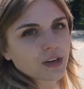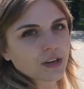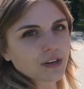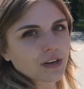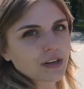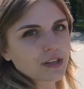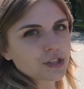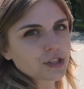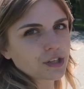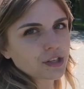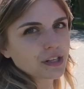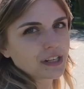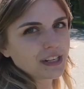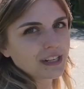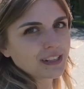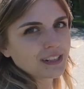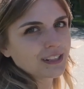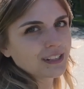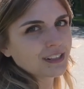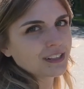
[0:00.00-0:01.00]
are not dirty
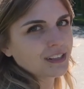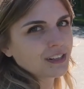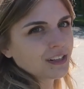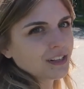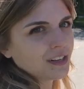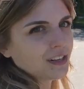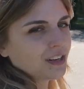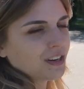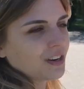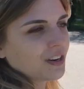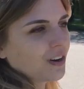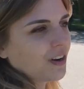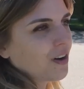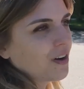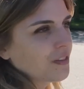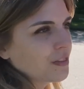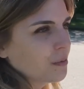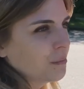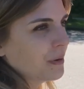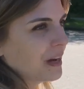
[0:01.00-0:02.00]

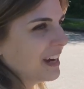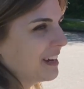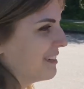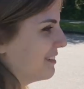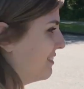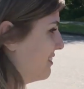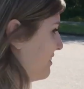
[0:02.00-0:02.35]
on the bed.